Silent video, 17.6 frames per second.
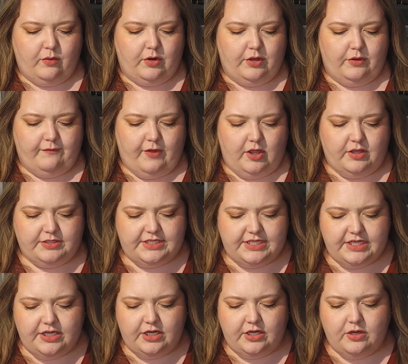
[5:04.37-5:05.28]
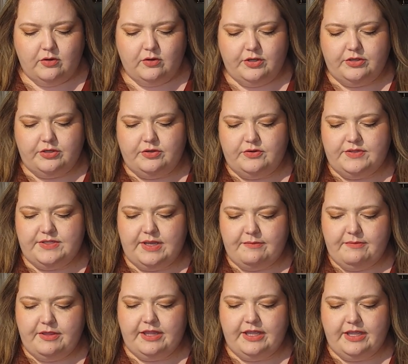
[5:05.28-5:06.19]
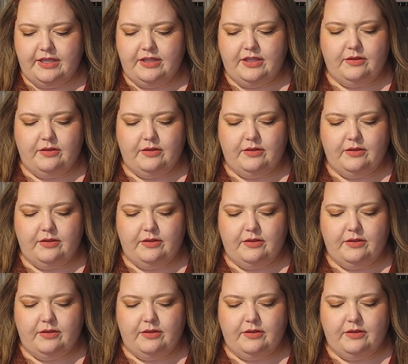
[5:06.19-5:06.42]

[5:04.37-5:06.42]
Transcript: or you volunteer or you do something,